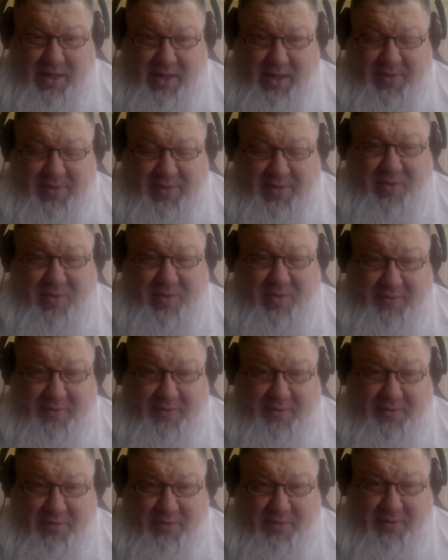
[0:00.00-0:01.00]
people out
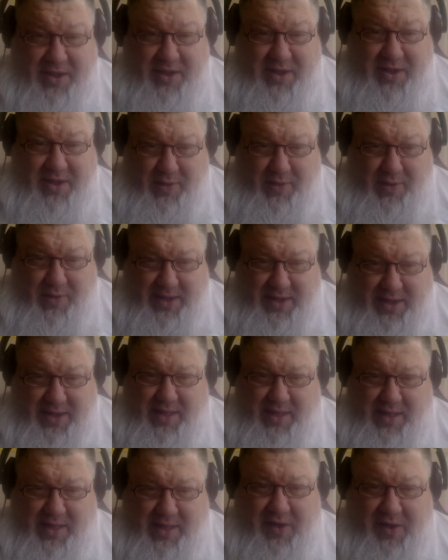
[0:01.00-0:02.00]
there, men and women
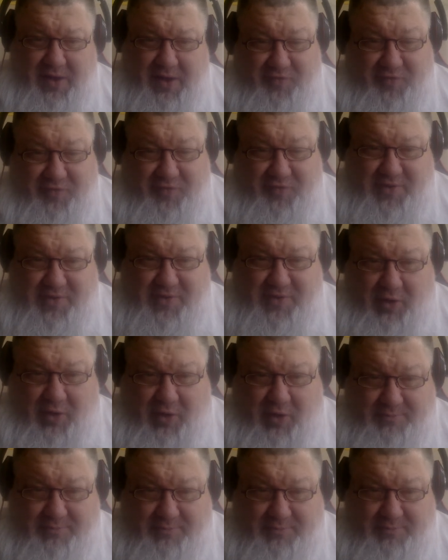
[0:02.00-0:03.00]
that are serving our
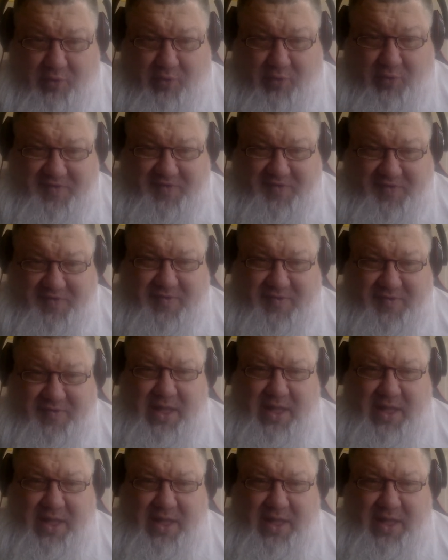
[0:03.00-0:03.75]
armed forces